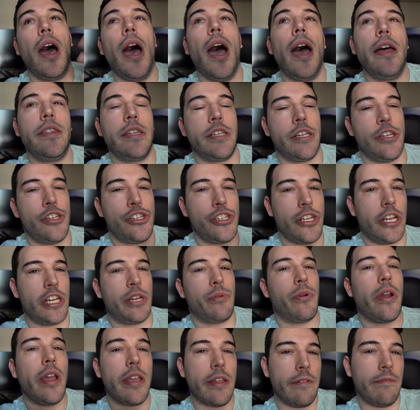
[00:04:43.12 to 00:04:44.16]
and then in
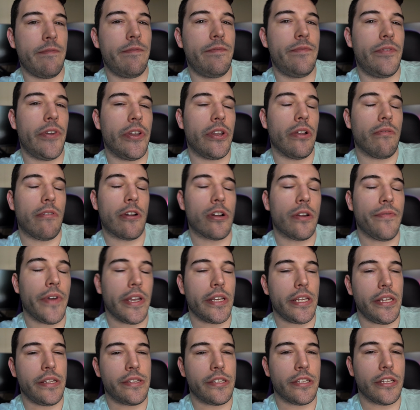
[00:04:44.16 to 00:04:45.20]
January I can figure out if I
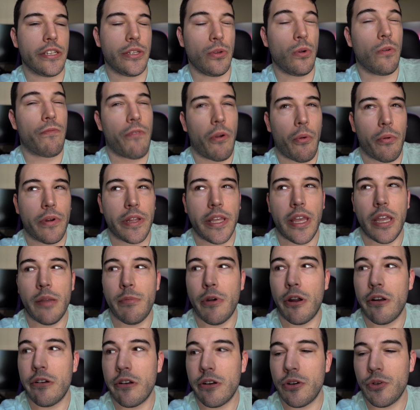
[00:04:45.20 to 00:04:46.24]
need to like do a four oh one K
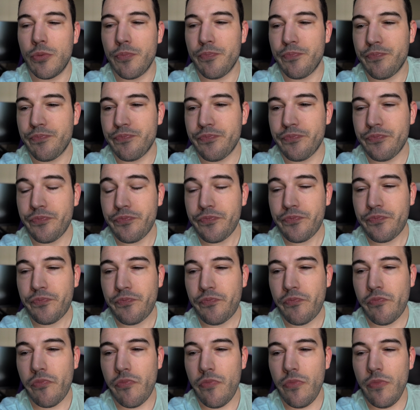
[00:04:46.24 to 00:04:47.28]
borrow.
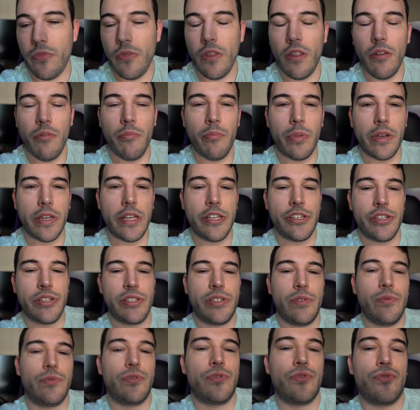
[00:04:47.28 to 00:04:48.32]
But it's
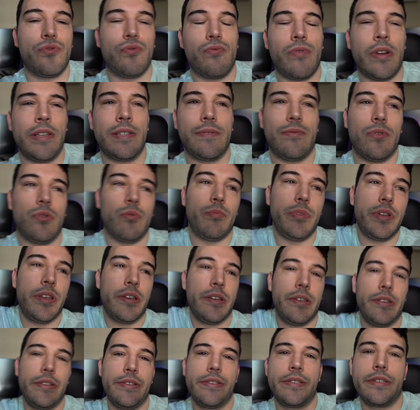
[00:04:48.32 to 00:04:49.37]
just so stressful
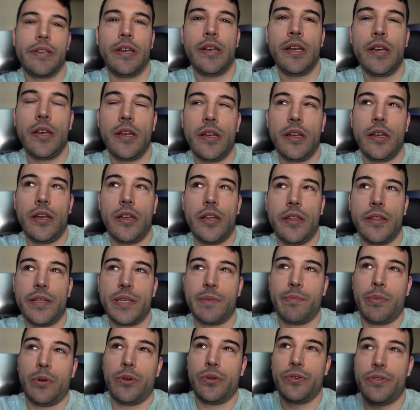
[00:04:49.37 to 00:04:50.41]
because this
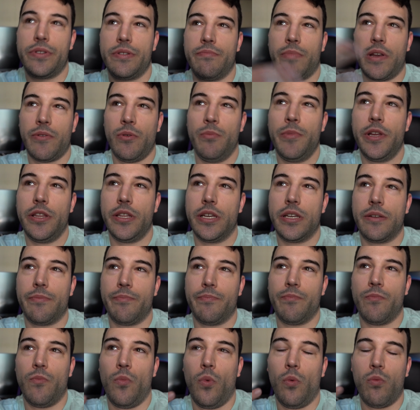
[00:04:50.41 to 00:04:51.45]
person, my roommate, like,
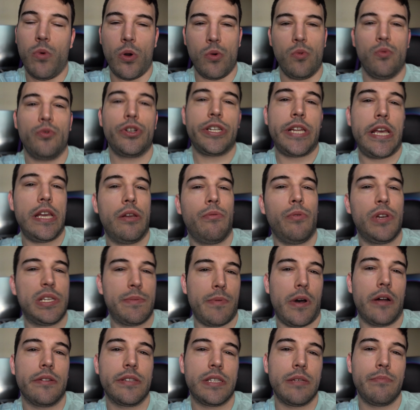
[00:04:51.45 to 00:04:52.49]
won't take
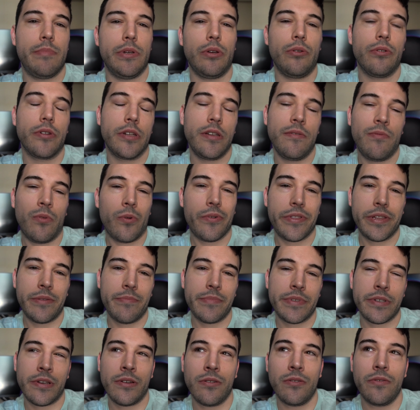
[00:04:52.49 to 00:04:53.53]
responsibility for
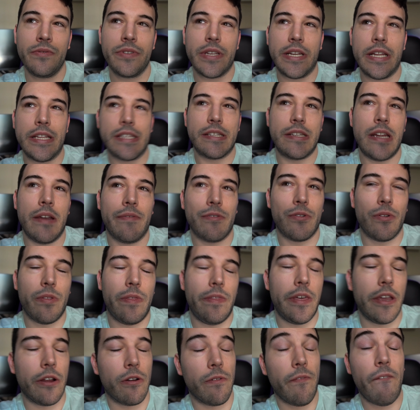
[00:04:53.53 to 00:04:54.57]
themselves, and it's never
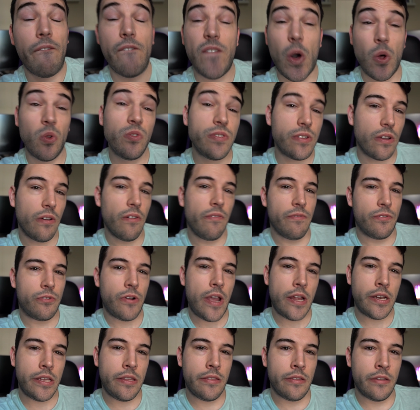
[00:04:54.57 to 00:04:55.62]
their fault for
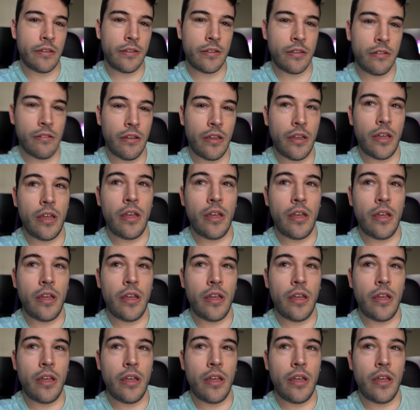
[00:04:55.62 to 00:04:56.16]
anything.